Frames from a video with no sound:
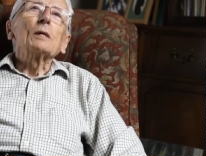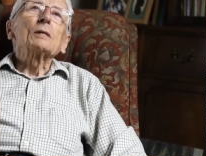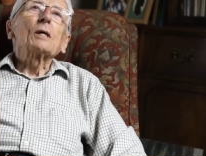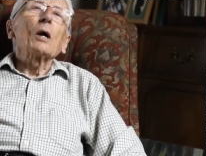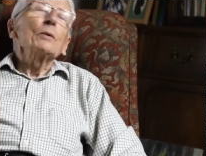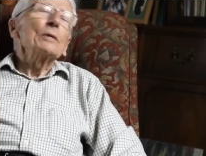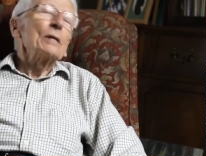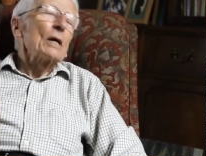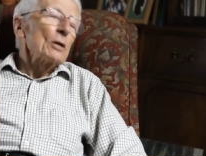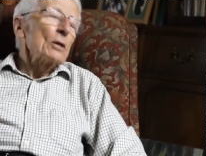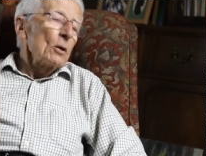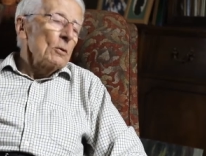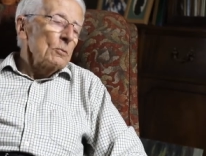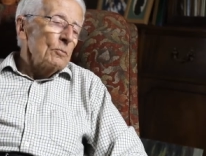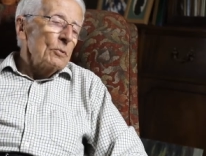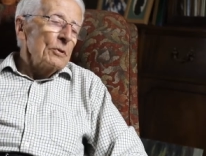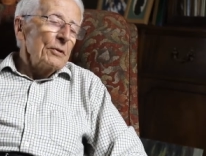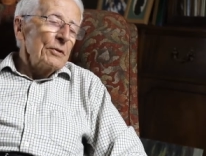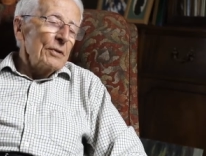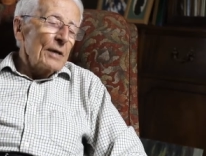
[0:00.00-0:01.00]
going
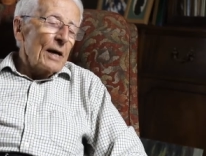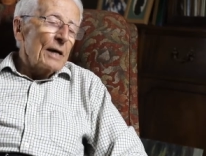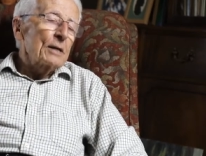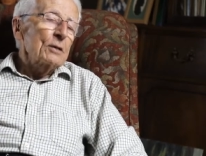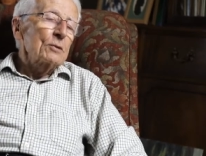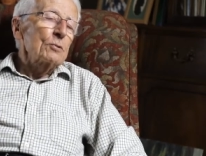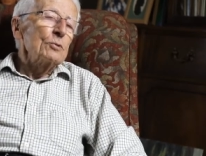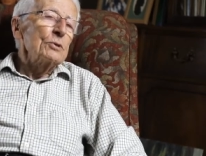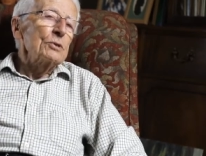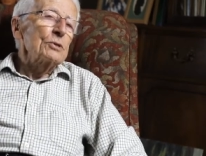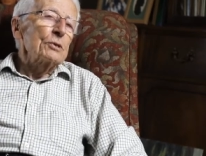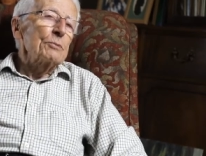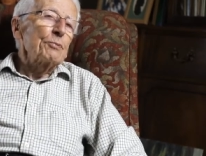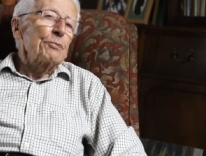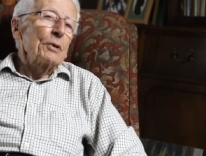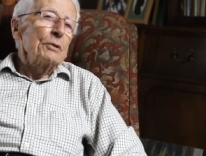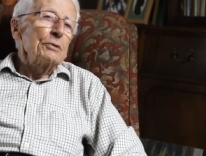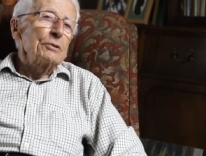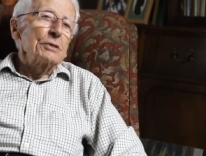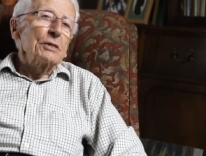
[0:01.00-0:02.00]
along with that was the
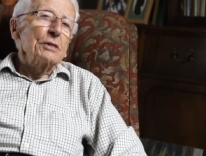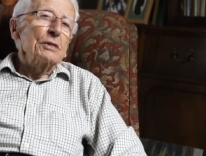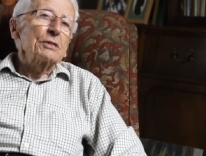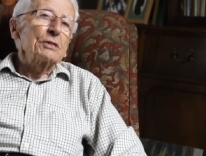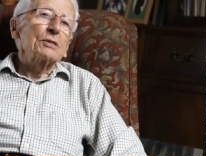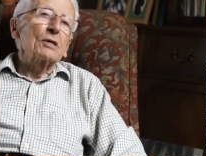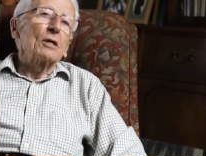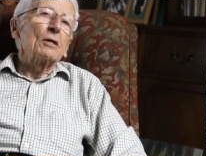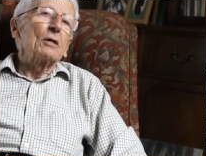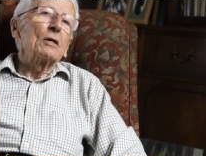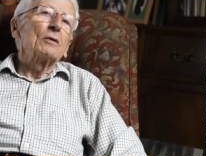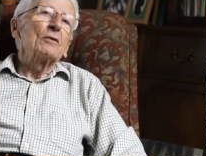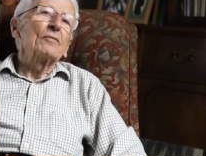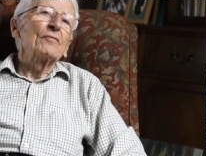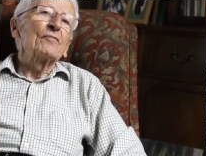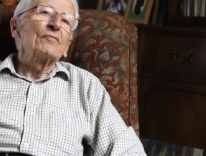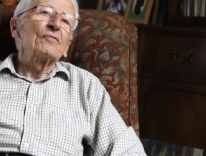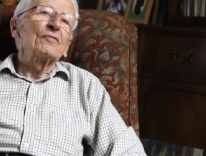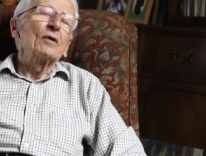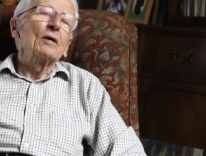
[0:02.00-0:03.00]
process
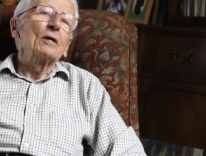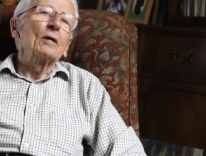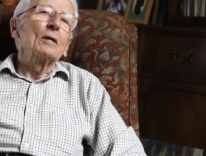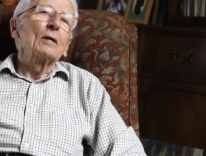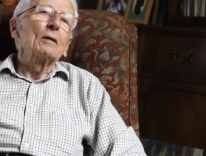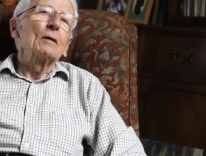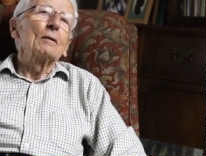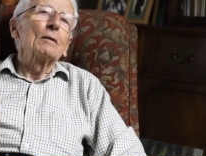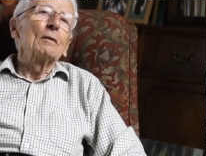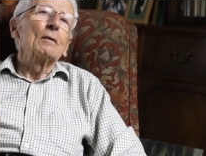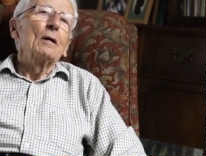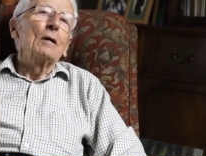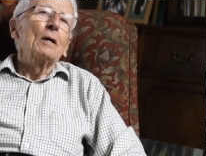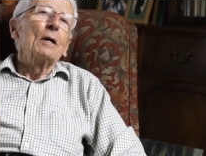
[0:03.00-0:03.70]
of uh,